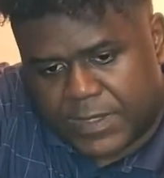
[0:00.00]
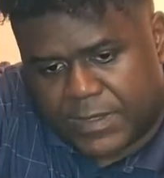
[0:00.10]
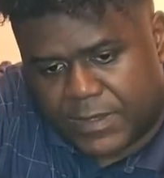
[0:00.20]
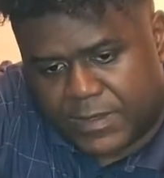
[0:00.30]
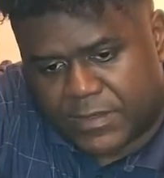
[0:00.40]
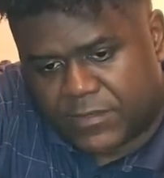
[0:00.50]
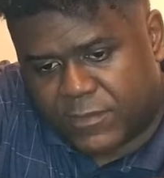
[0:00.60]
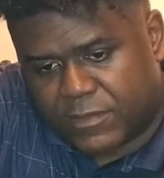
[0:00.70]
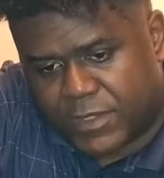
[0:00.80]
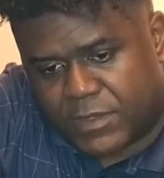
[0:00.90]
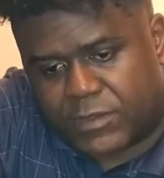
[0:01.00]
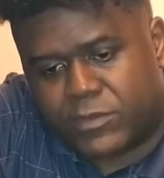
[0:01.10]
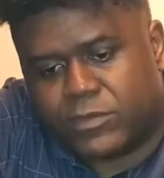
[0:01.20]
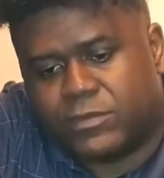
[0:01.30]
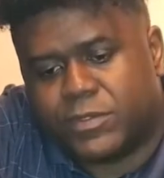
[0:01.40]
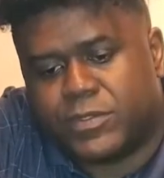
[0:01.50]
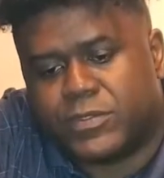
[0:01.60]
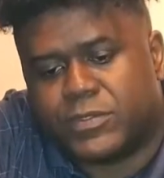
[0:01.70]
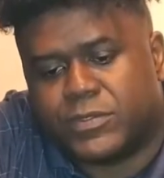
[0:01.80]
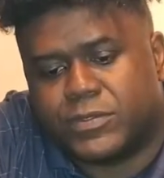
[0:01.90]
And this is for my own
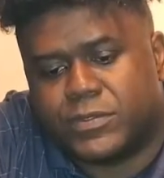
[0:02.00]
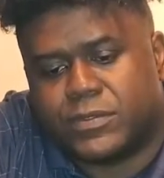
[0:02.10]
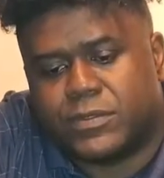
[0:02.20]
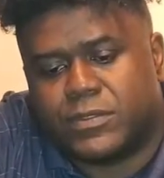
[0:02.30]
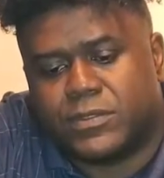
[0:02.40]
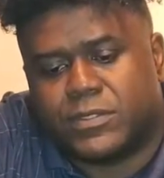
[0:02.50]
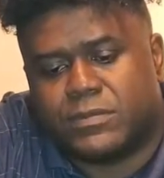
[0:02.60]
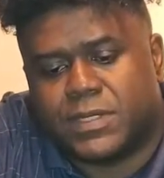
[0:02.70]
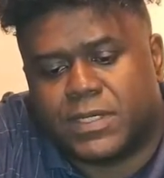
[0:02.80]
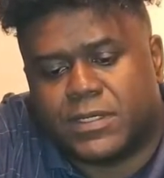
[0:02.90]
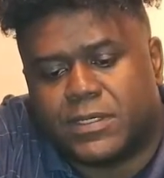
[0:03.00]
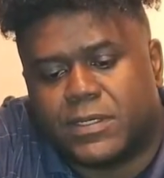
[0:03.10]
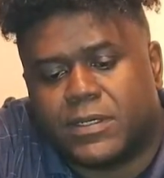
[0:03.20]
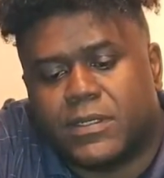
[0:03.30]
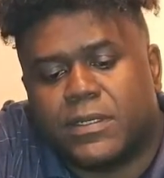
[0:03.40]
personal use in my yard.